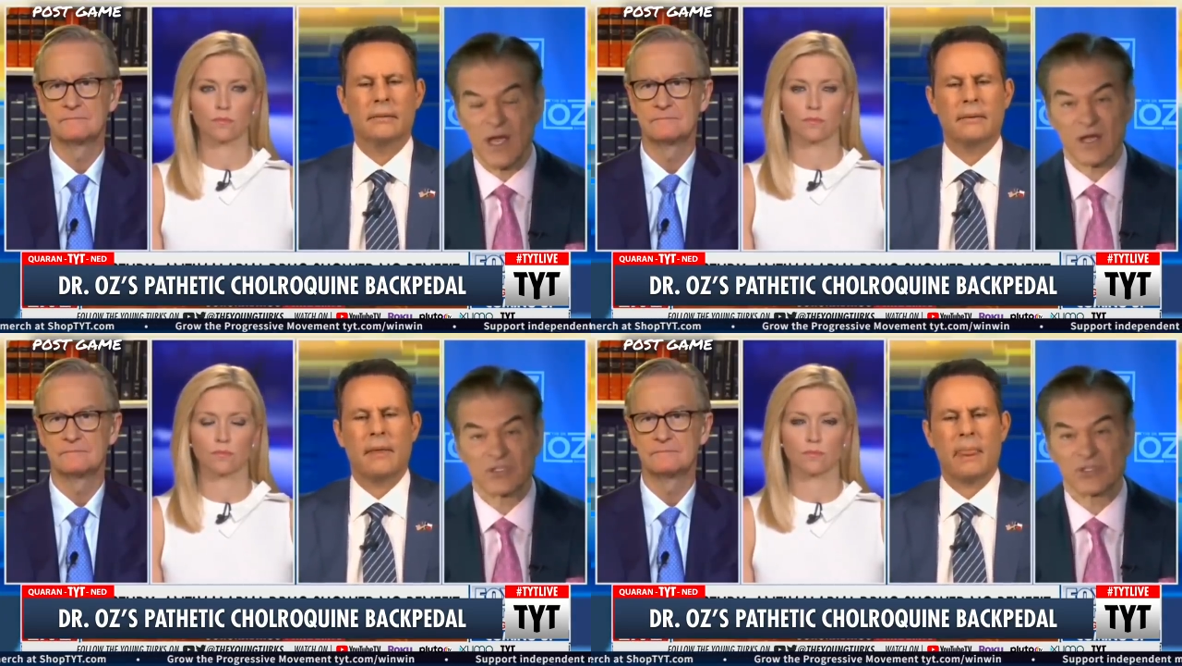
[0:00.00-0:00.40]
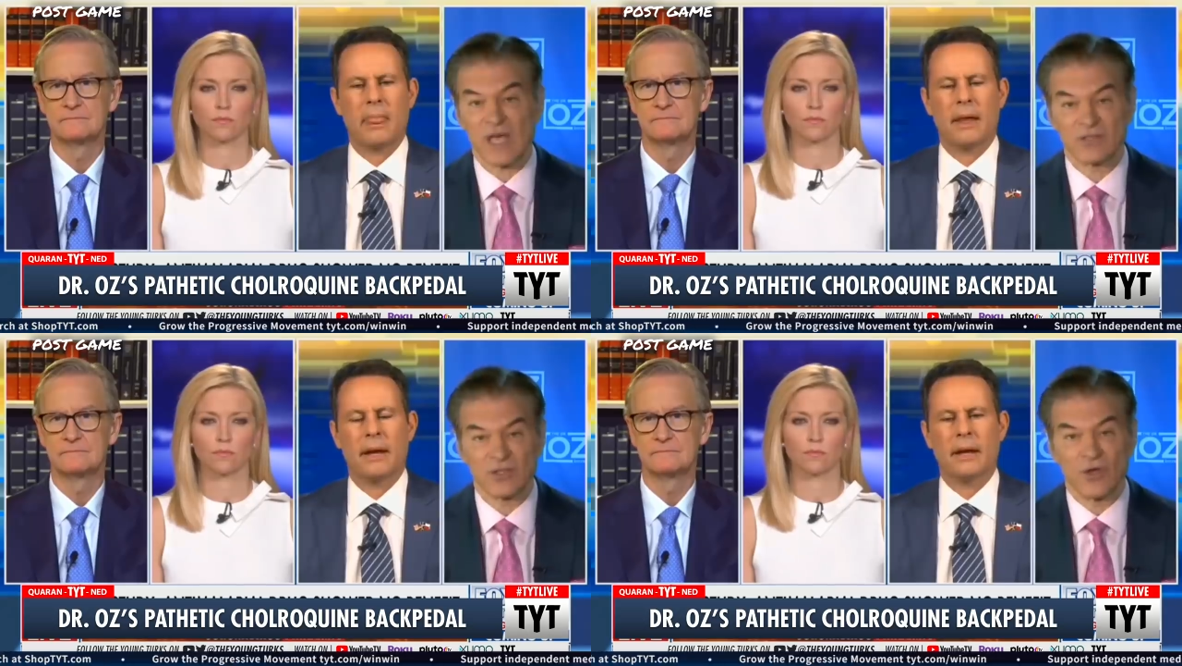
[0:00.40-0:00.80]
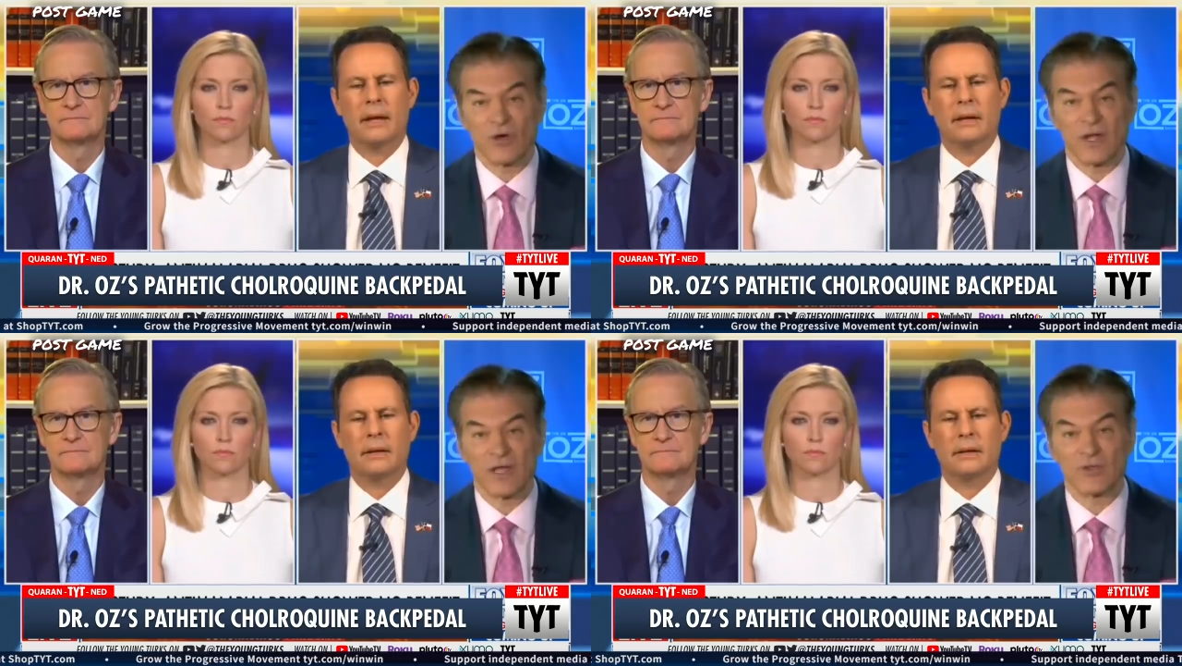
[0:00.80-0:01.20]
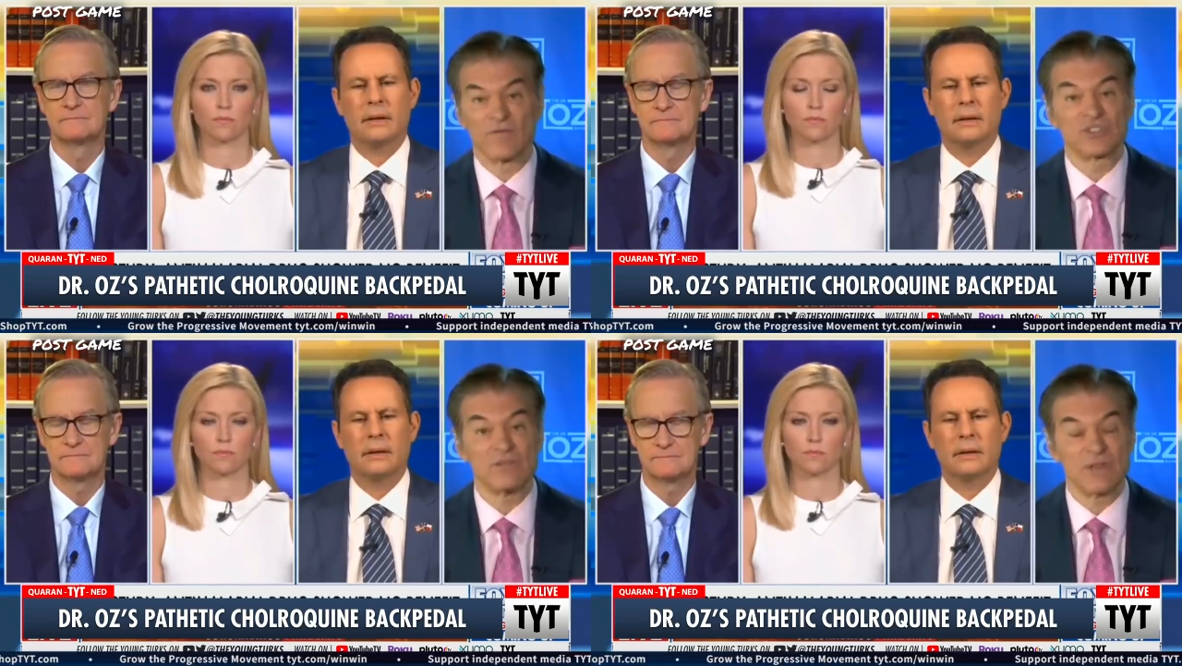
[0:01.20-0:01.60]
Speaker 1: Uh, South Dakota,
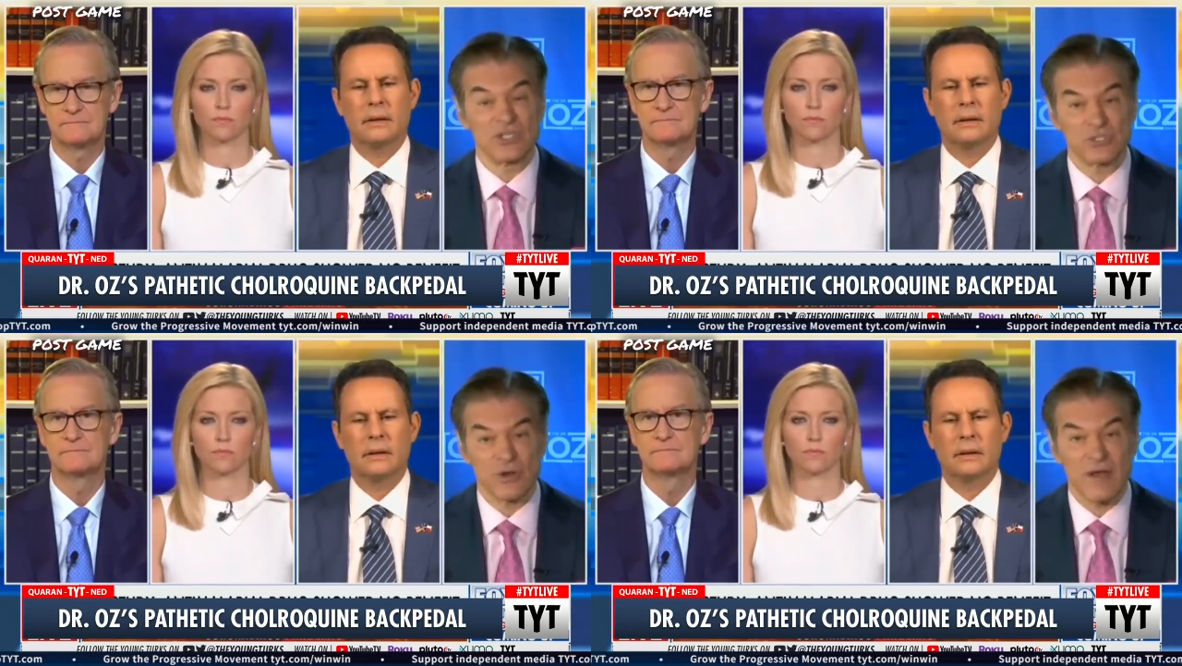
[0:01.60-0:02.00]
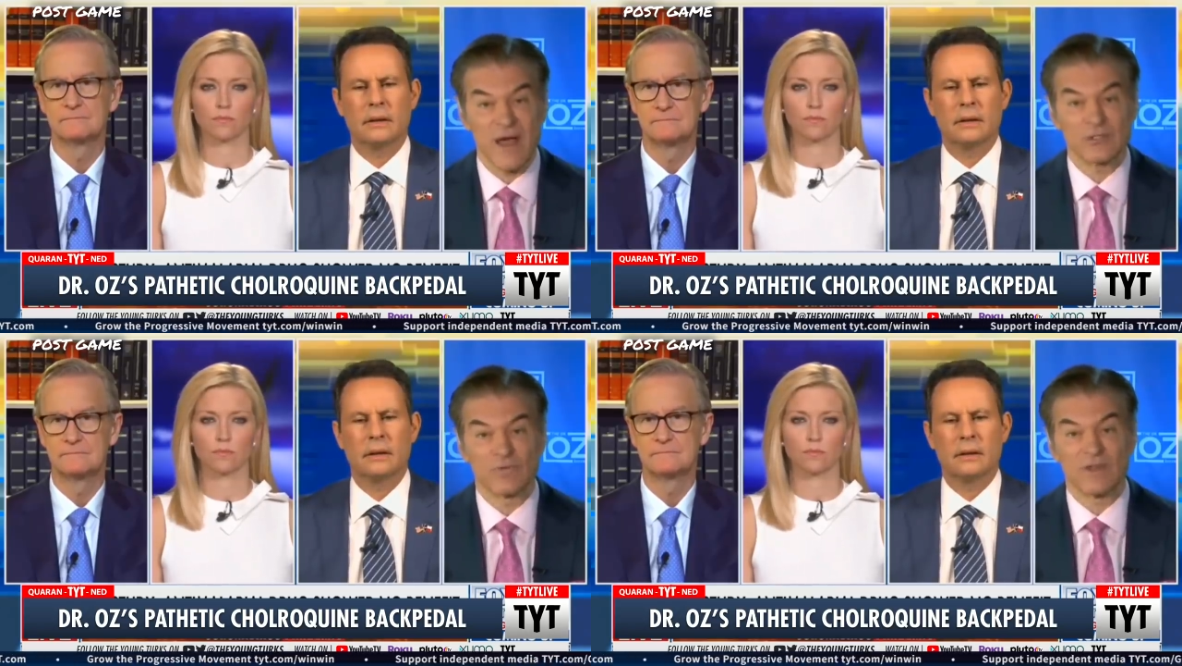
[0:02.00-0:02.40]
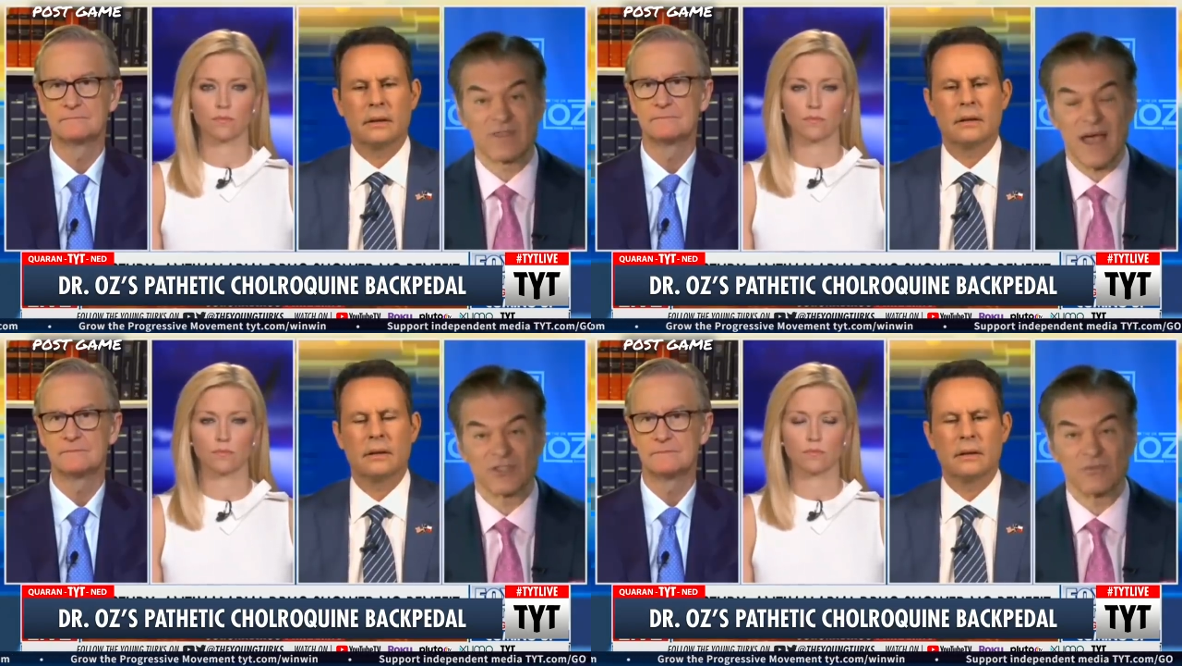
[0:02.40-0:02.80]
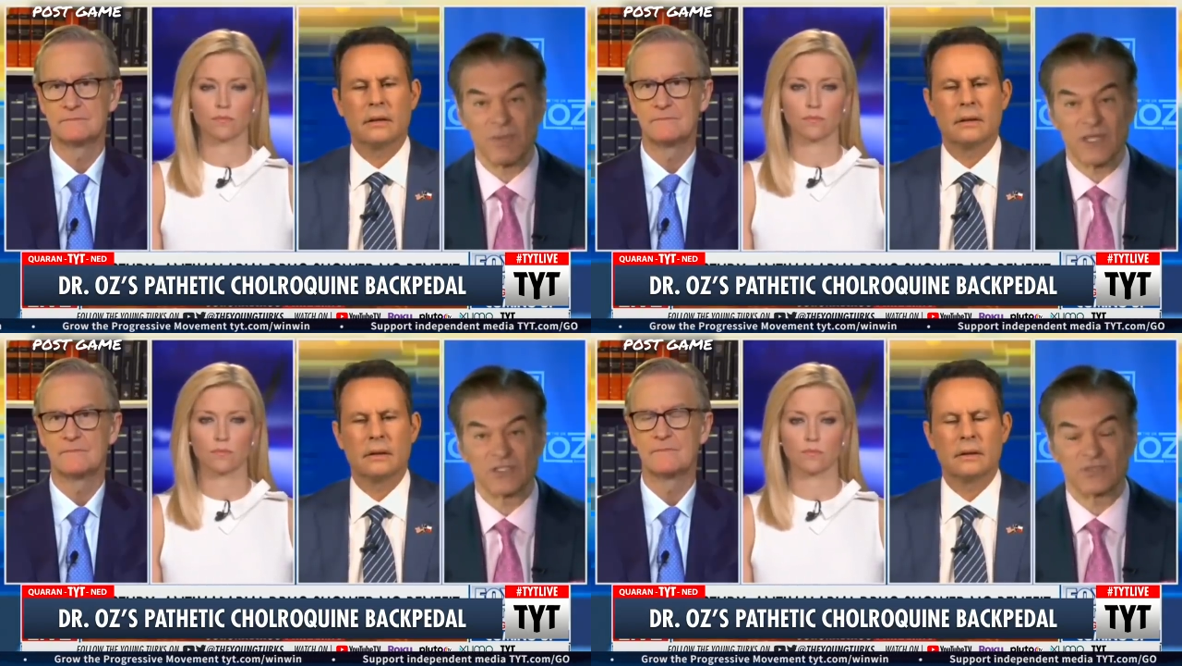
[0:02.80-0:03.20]
University of Minnesota now has over a thousand
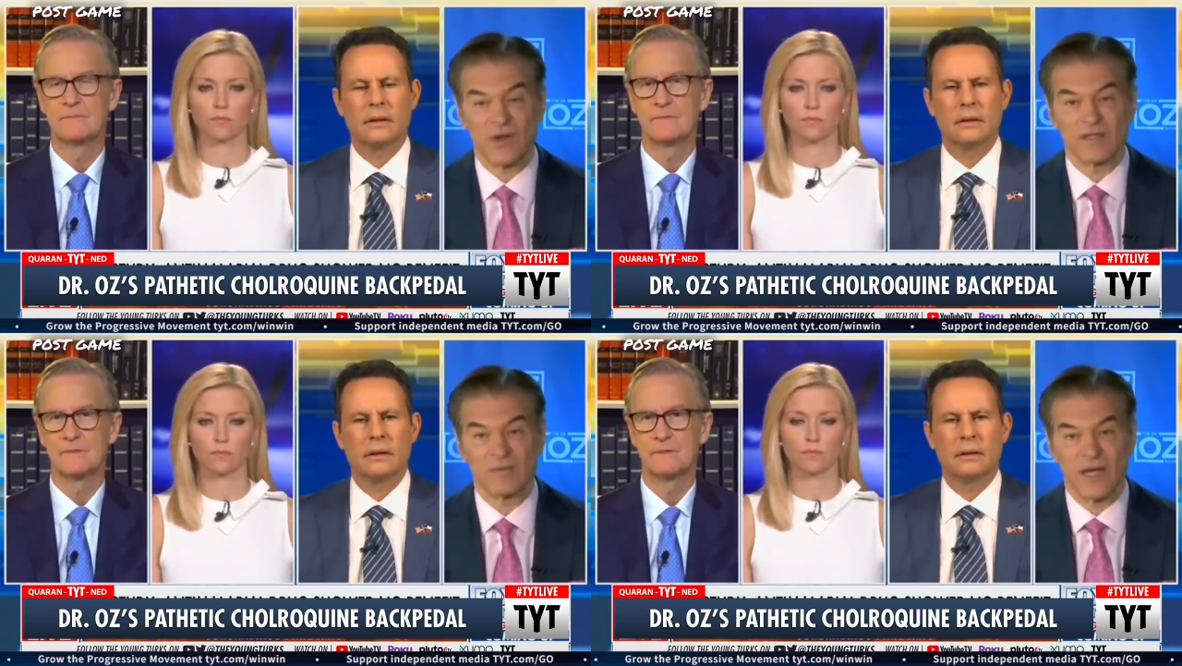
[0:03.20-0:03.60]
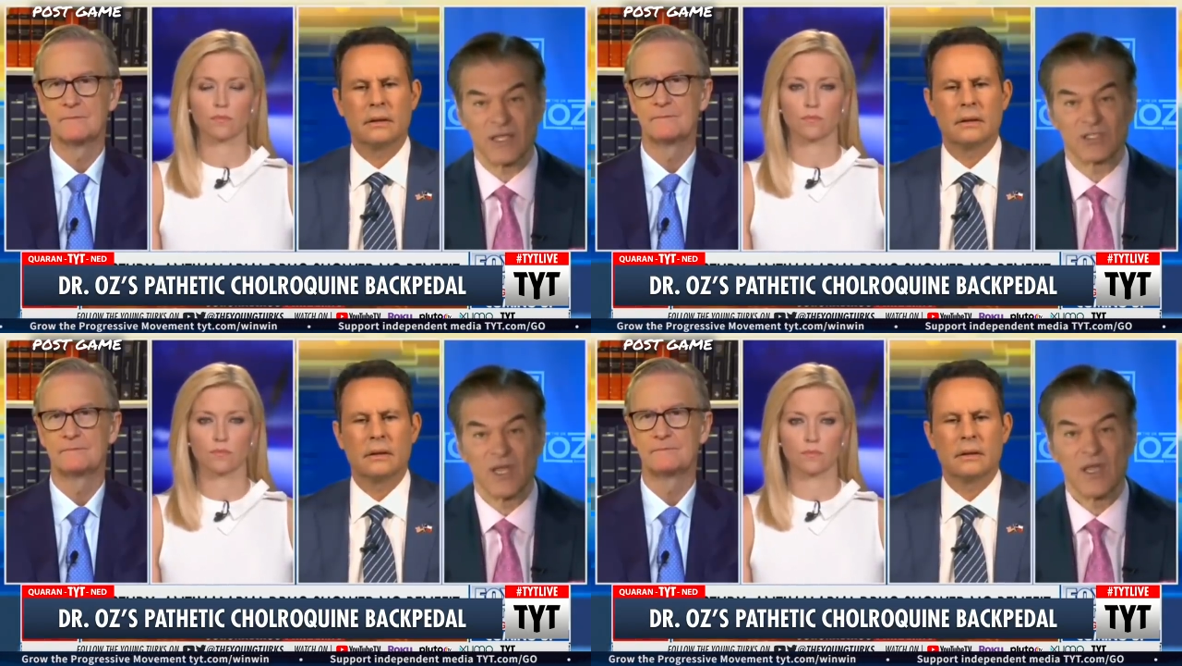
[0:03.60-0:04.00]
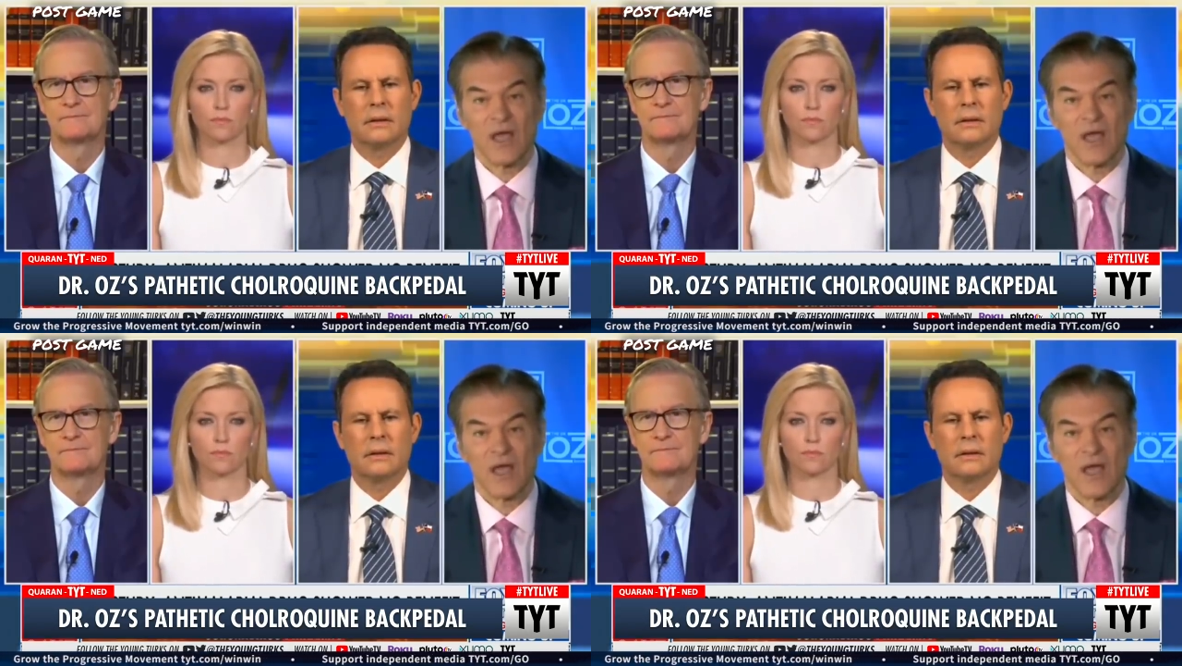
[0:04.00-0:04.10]
patients randomized.